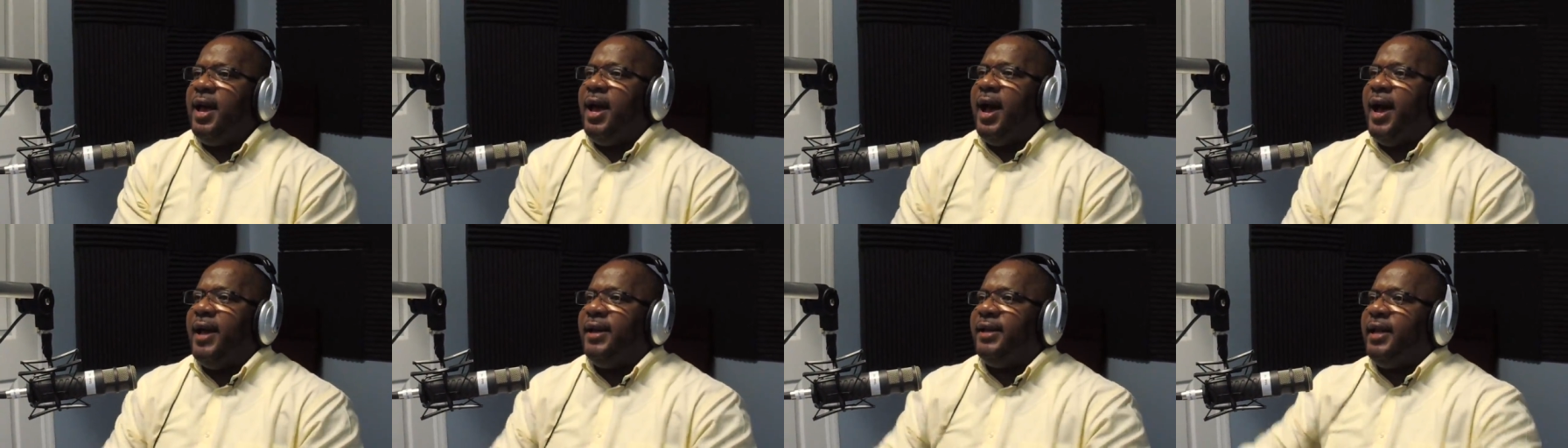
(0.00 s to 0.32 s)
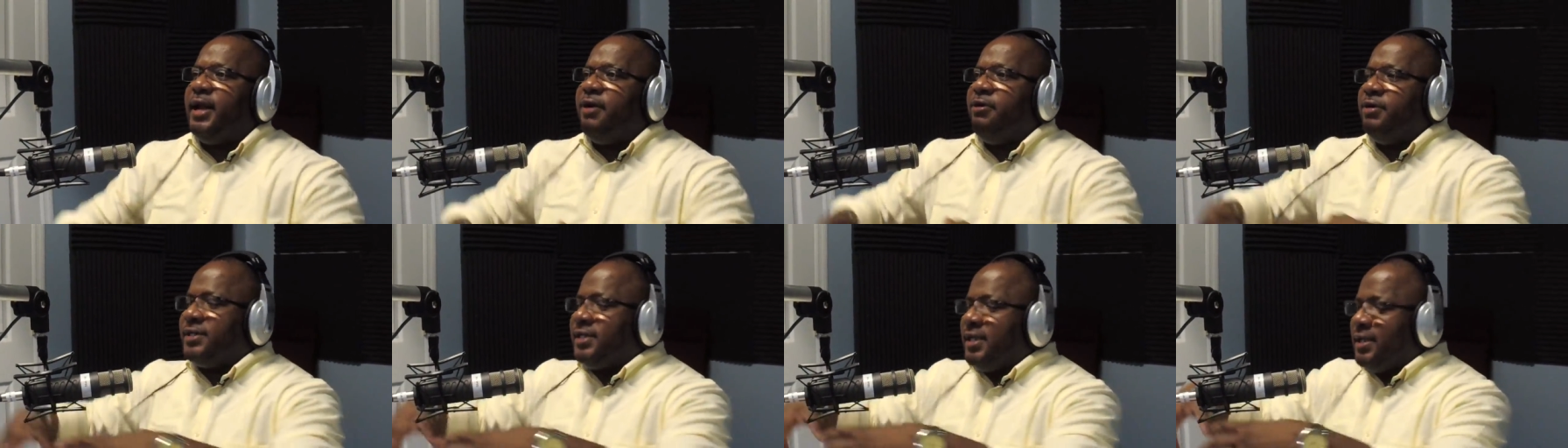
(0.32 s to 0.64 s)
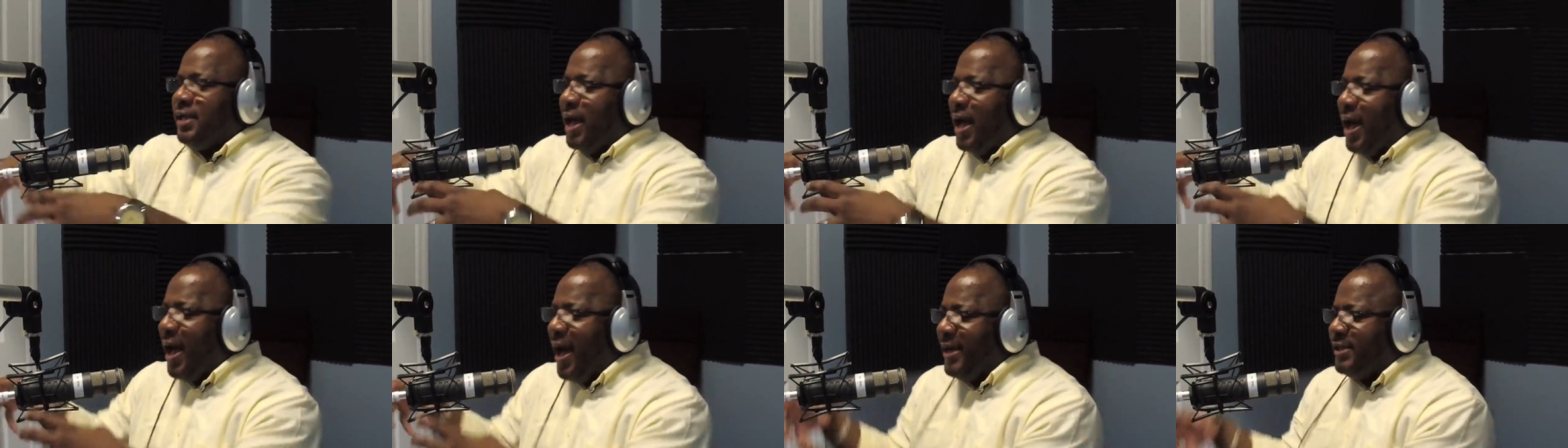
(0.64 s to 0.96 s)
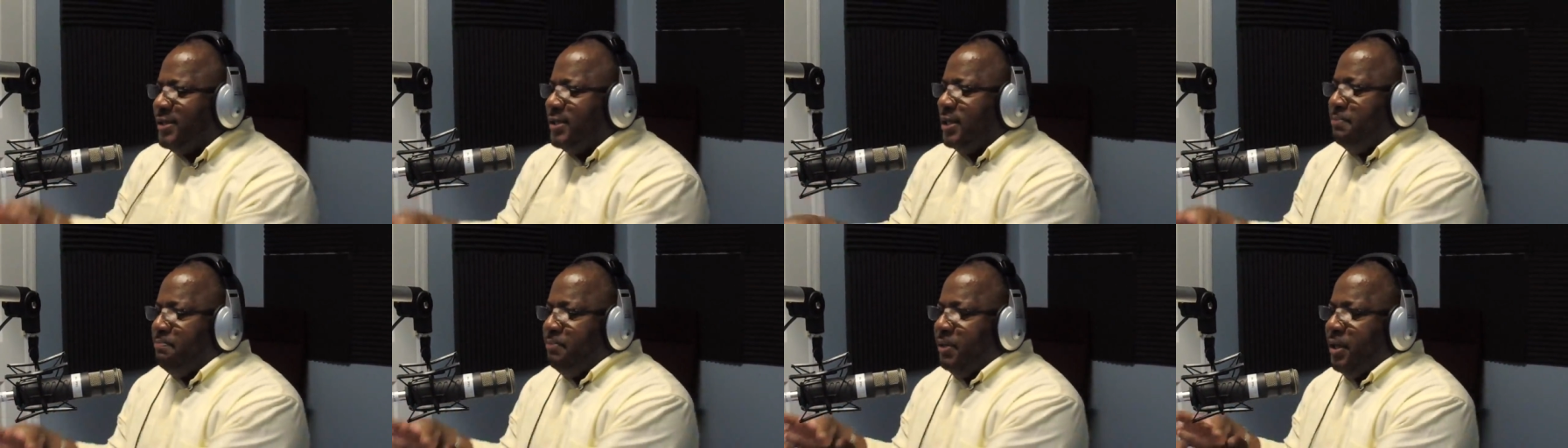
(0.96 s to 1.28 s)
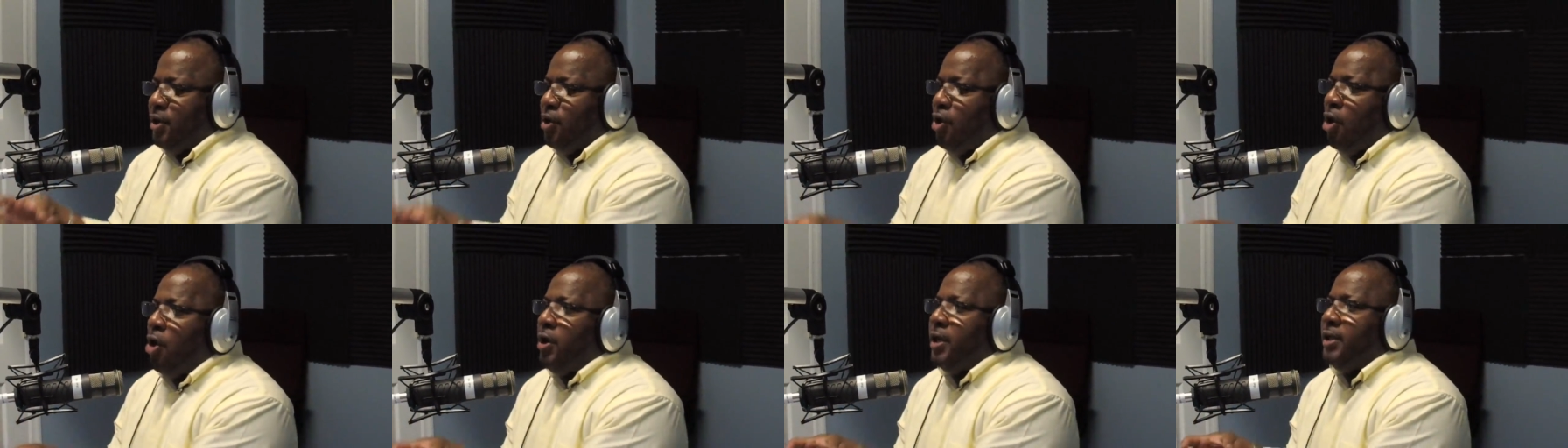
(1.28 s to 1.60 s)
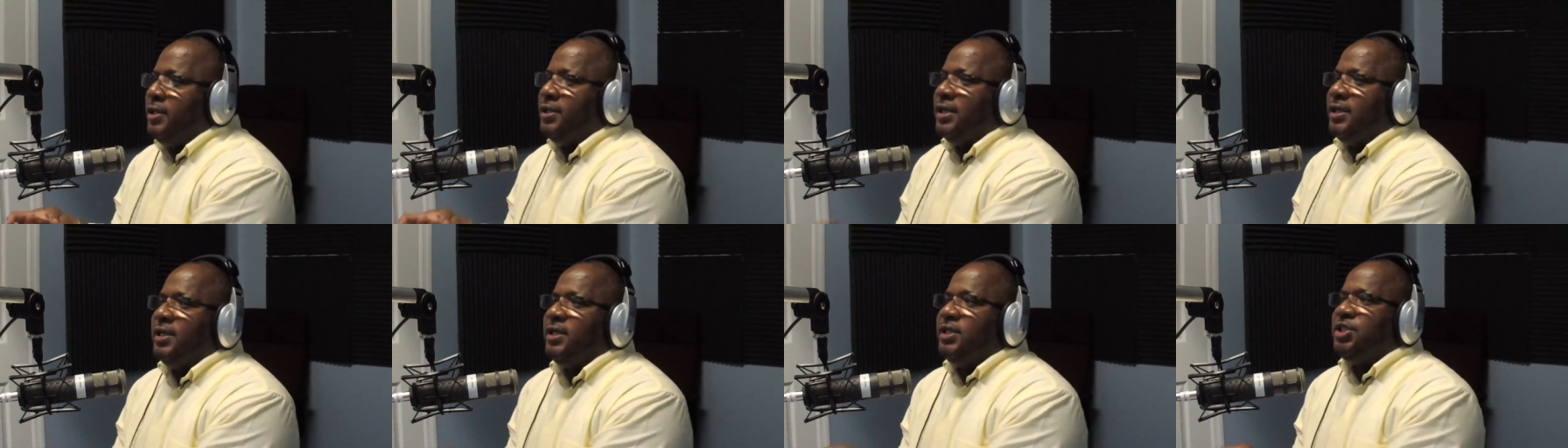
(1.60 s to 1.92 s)
And there is an item
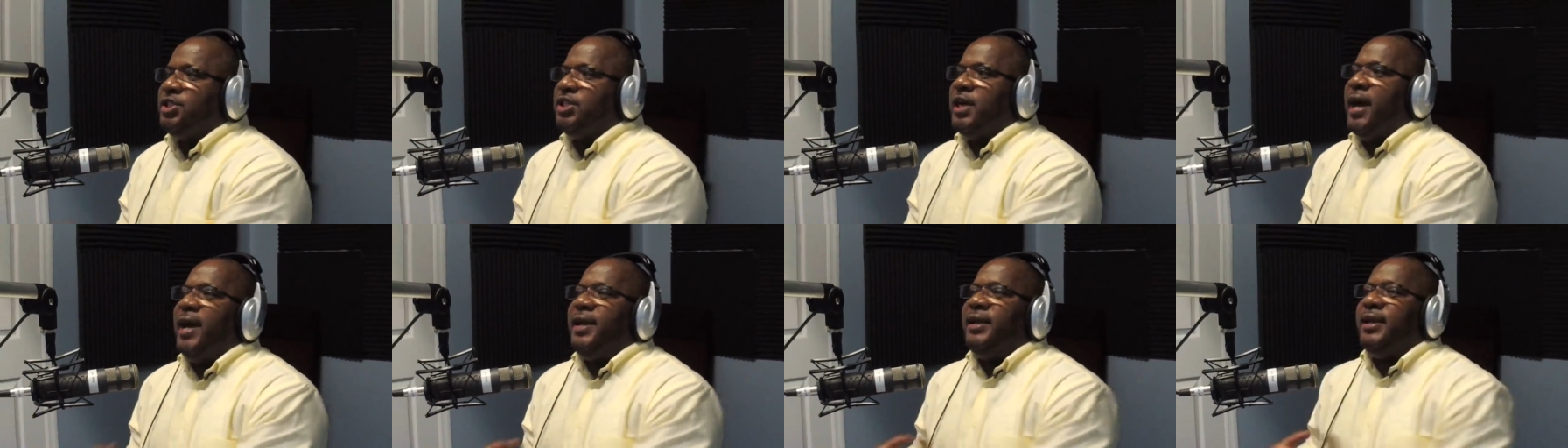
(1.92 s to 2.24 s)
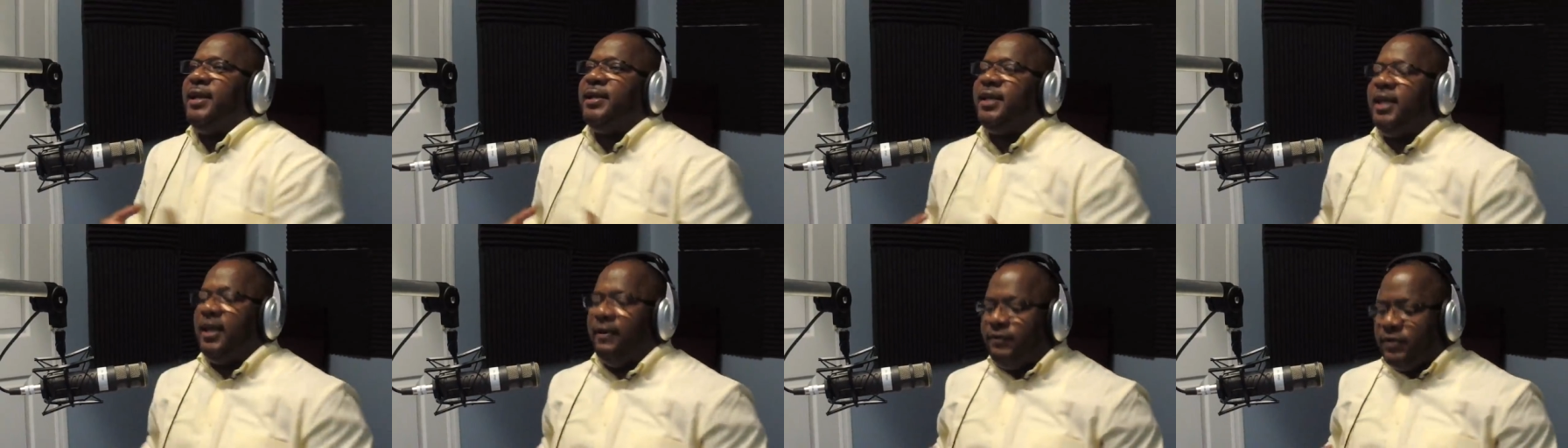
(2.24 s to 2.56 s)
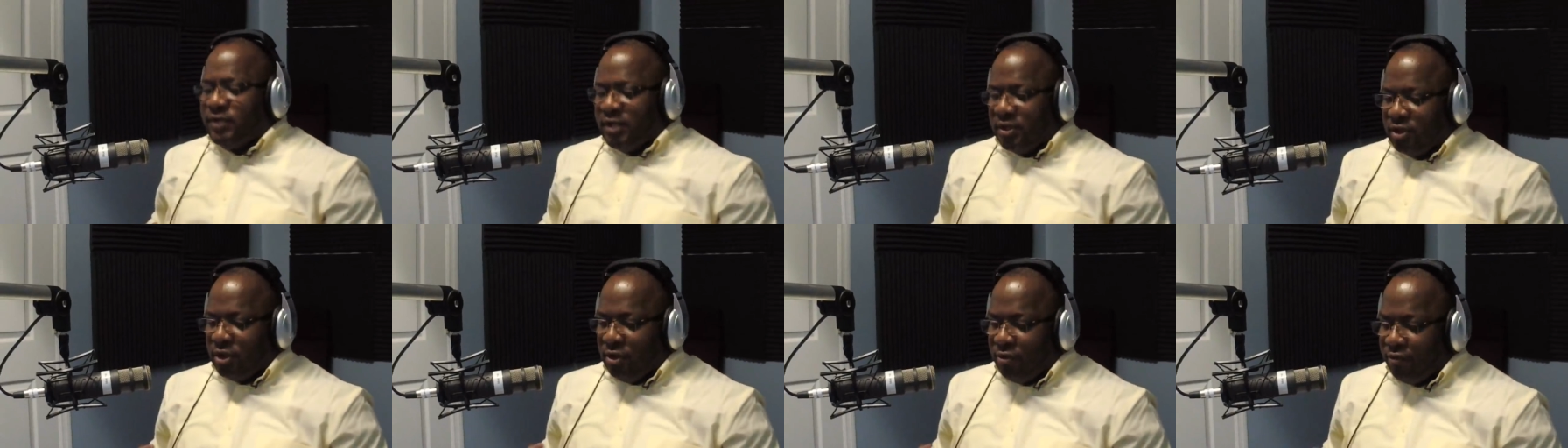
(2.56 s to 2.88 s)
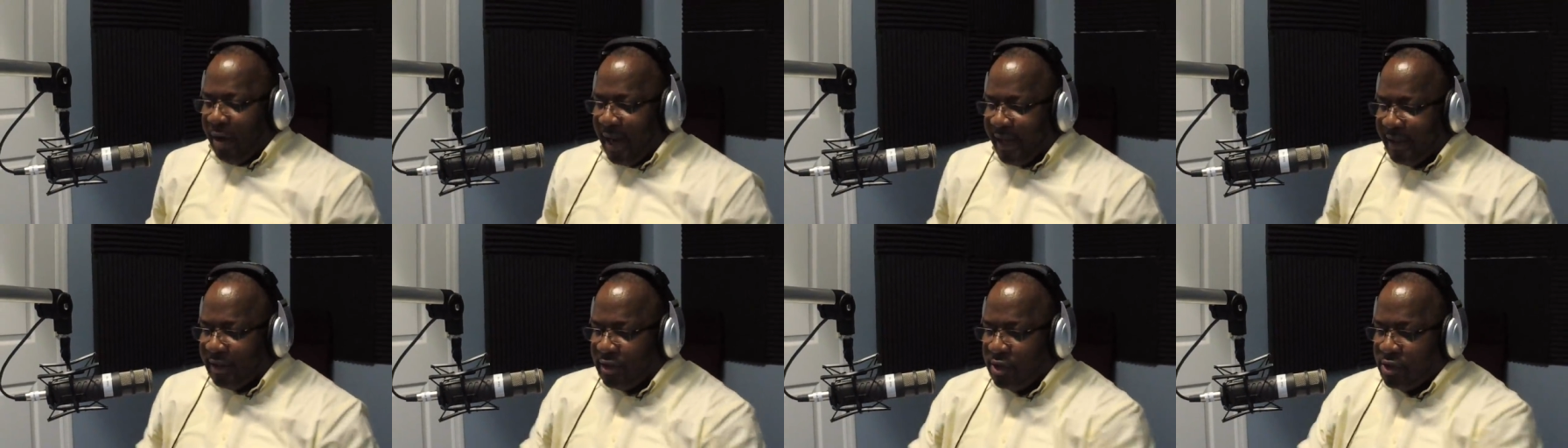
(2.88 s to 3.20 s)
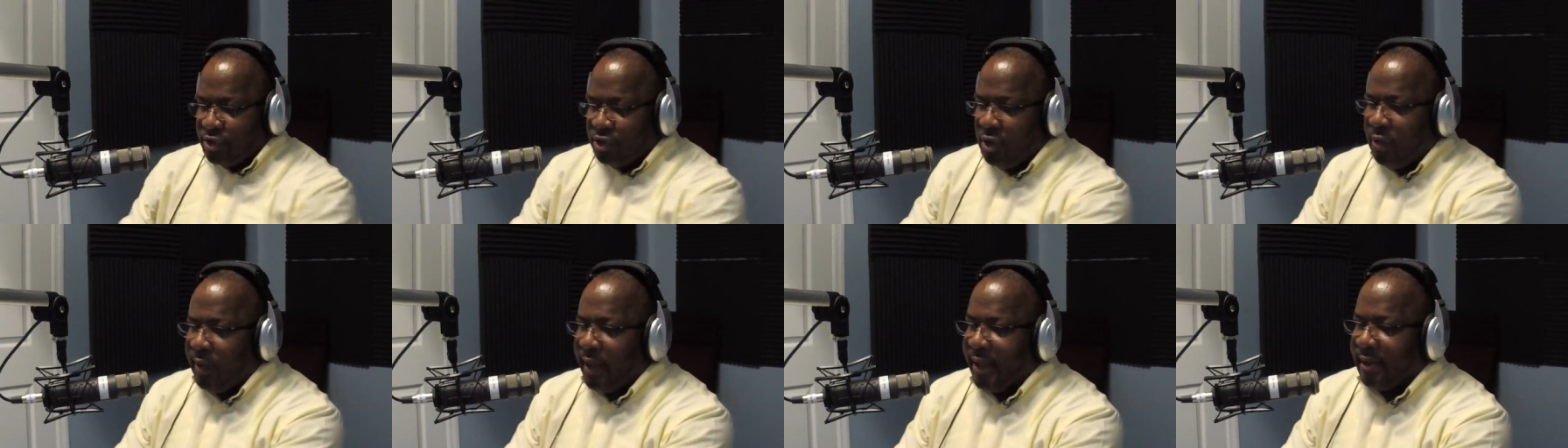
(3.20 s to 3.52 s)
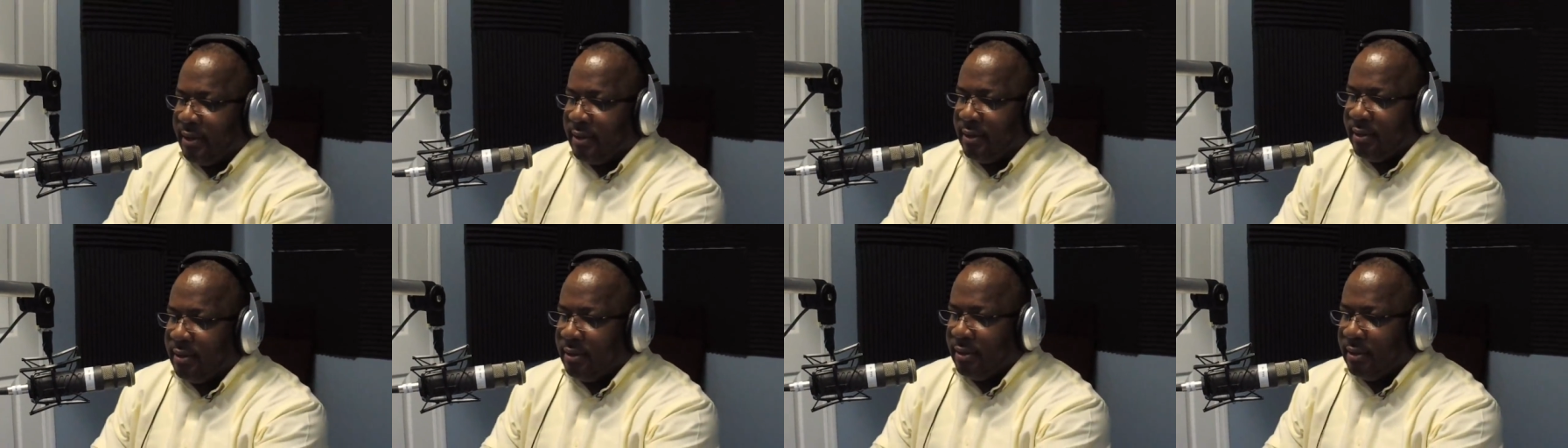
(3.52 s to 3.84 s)
belonging to the child that gives it the right to do
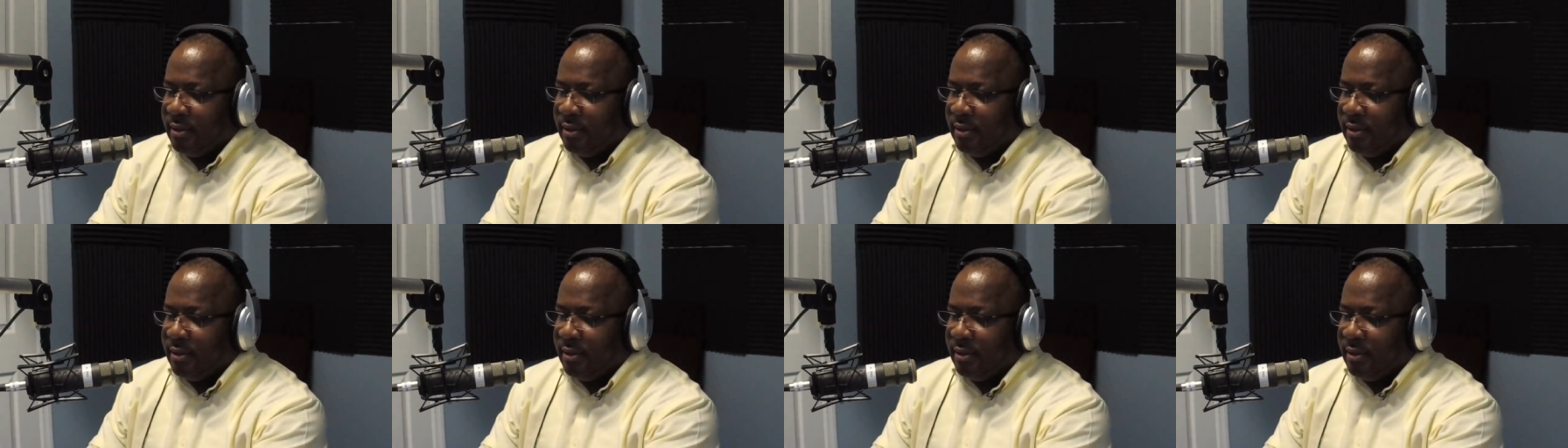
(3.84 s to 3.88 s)
it.